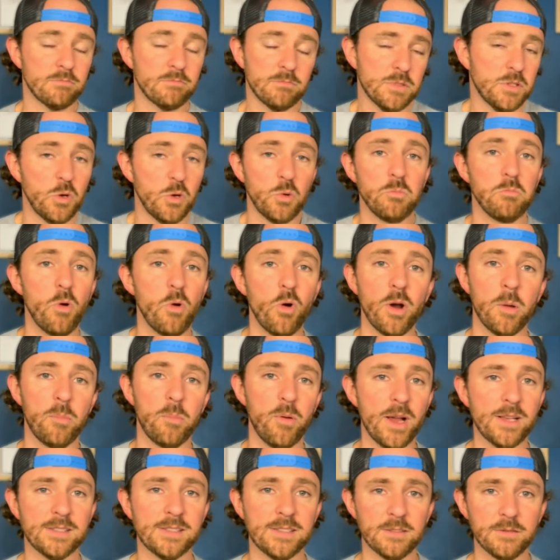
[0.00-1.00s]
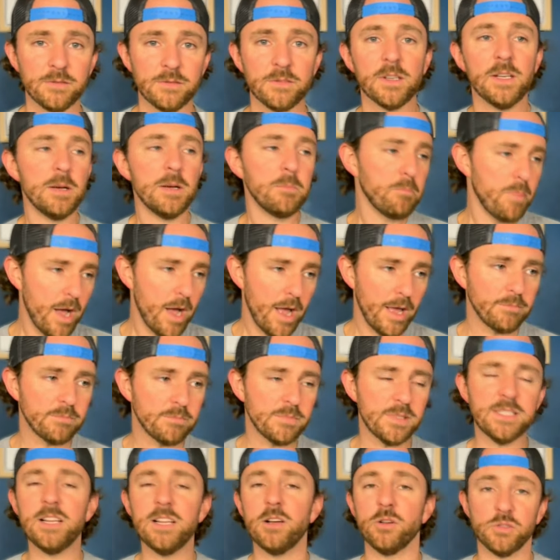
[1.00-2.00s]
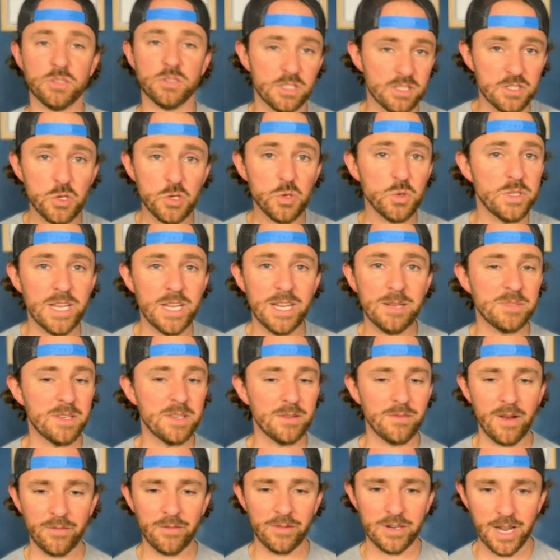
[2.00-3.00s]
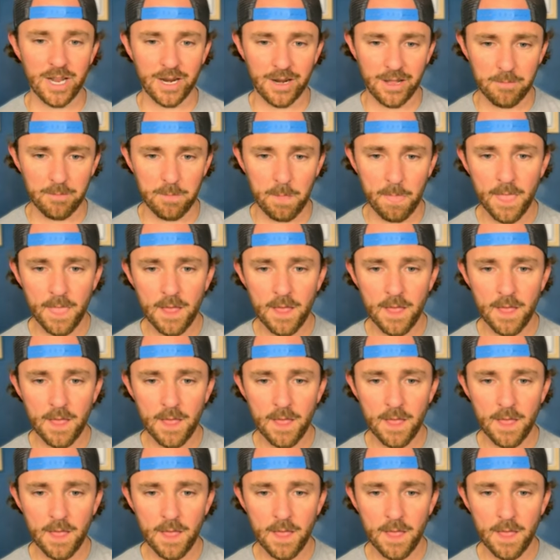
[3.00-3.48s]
So more impressive, but still just two teams have ever done it.